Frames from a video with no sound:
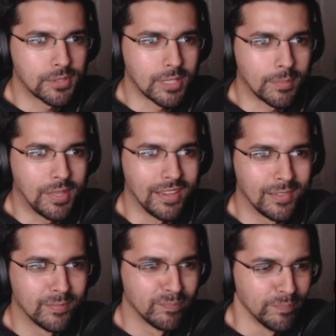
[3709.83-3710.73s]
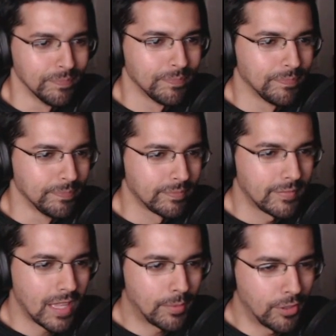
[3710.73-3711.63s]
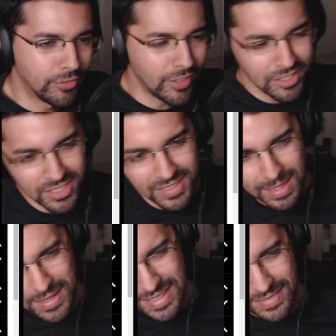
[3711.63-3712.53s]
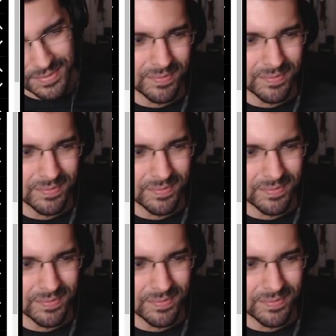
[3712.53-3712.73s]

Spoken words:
or something. Yeah, but Reflections, I mean,